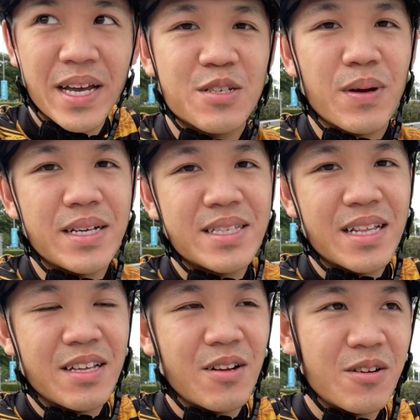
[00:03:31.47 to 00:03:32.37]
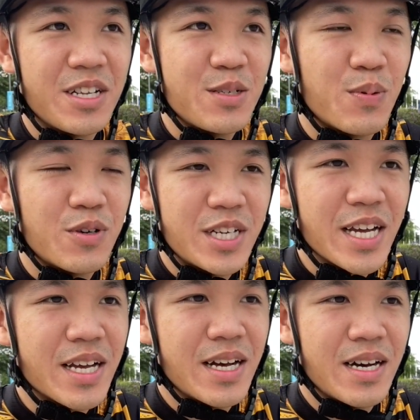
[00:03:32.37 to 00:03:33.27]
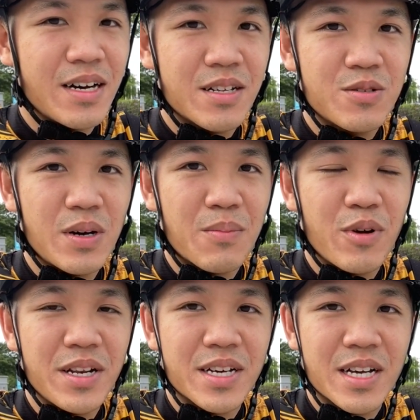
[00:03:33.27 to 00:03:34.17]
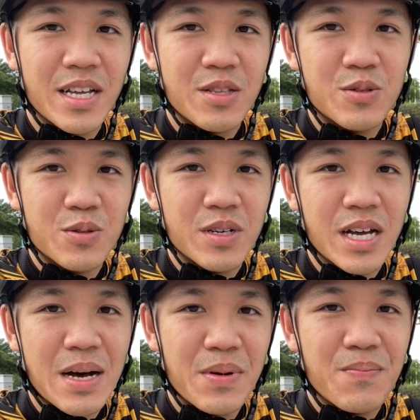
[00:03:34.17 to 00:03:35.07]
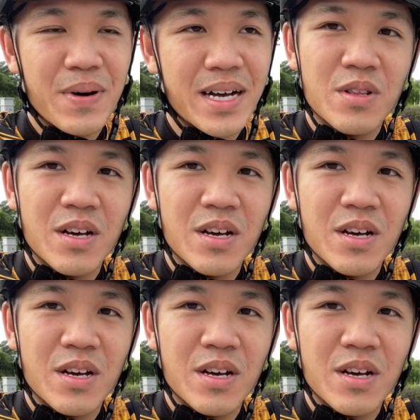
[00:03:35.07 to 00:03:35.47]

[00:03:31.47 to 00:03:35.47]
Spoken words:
That's why I started on this project to upgrade into carbon part.